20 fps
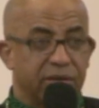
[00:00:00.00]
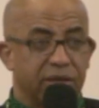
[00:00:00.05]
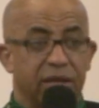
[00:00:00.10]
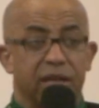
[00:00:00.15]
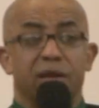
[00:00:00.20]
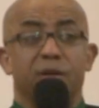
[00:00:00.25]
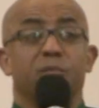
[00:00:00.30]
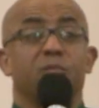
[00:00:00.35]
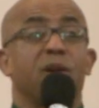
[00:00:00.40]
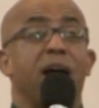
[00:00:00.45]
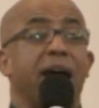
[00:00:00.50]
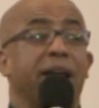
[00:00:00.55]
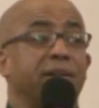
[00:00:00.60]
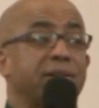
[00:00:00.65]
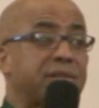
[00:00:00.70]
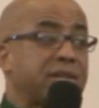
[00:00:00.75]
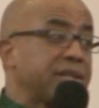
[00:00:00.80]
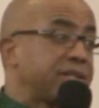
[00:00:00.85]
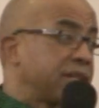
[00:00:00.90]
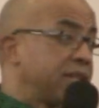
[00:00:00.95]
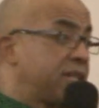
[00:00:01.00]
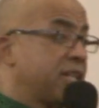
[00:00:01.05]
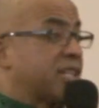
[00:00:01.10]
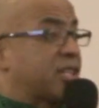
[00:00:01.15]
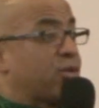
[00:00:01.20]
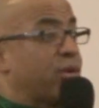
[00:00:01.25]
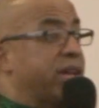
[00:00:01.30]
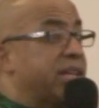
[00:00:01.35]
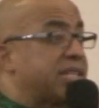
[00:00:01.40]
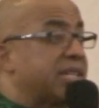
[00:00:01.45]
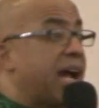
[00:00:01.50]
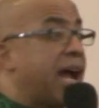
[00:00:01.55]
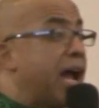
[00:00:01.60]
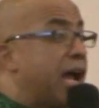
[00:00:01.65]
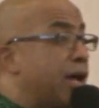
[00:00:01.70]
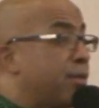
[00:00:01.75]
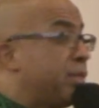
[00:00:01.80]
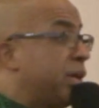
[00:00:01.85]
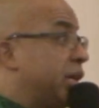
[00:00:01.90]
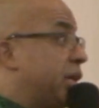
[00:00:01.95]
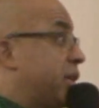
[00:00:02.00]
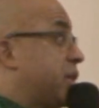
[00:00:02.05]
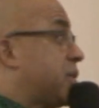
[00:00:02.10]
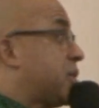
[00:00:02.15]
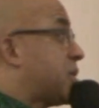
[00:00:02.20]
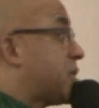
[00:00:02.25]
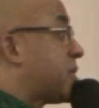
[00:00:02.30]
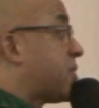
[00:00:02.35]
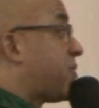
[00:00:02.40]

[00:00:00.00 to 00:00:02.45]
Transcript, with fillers: The hymn writer says it this way time is